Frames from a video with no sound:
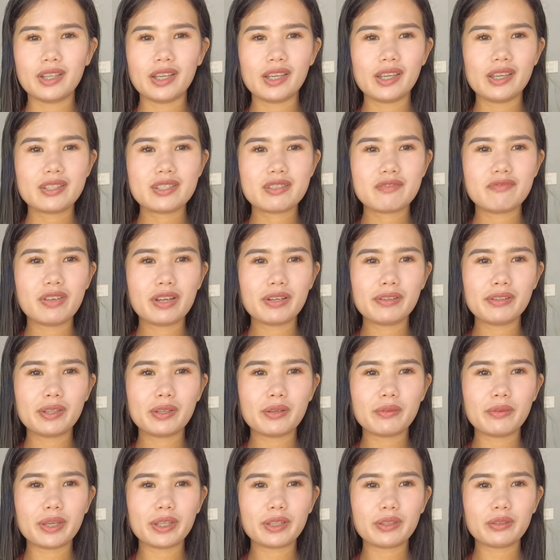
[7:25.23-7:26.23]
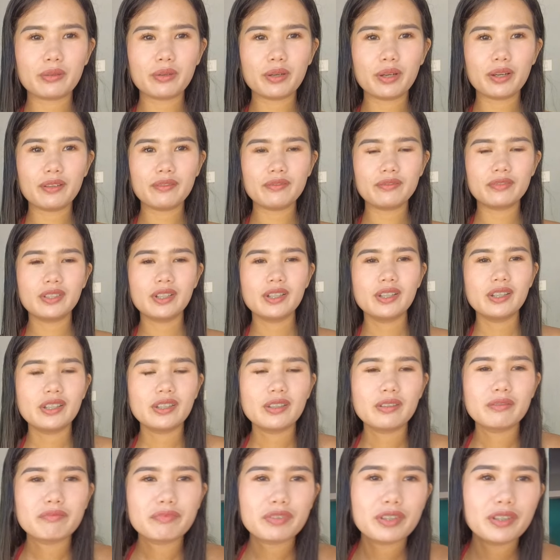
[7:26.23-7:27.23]
it's very quick to have
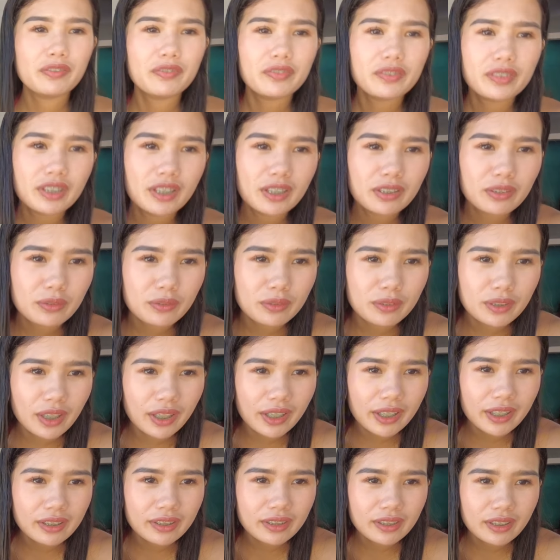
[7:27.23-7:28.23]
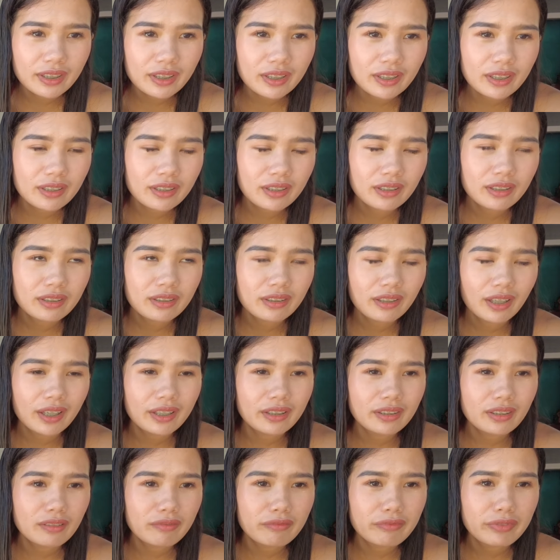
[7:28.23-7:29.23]
50 to 90
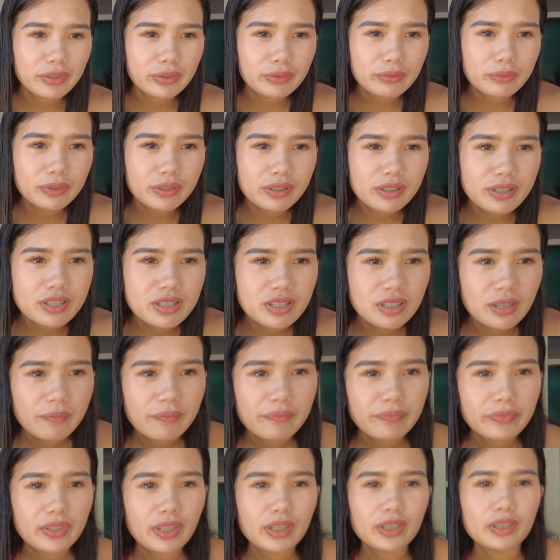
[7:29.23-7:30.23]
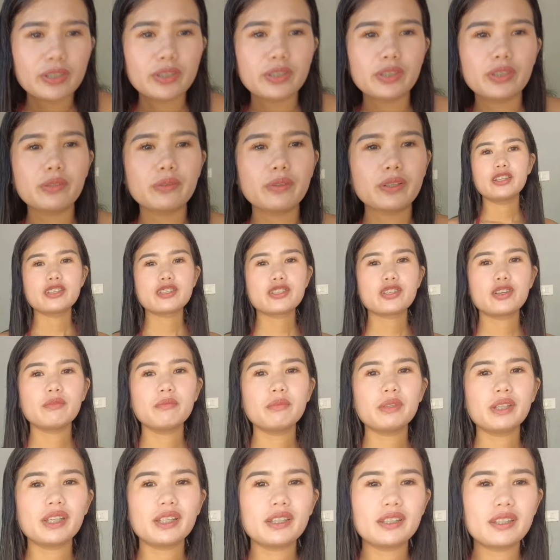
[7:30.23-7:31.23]
viewers. You so
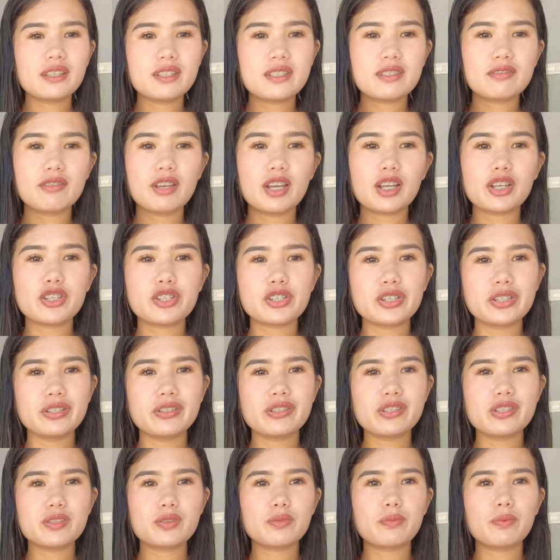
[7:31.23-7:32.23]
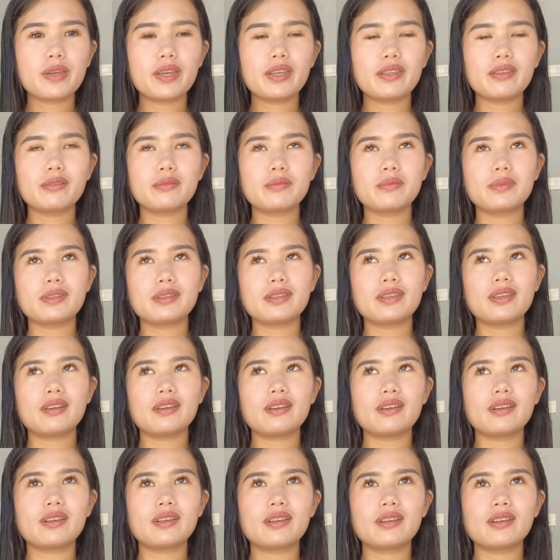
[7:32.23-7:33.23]
many distractions when we
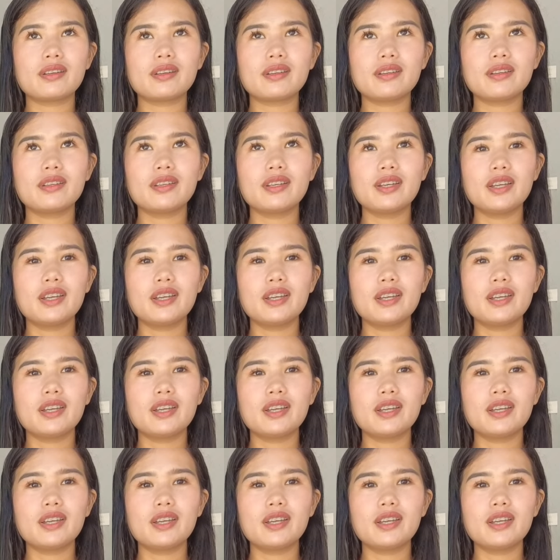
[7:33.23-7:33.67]
are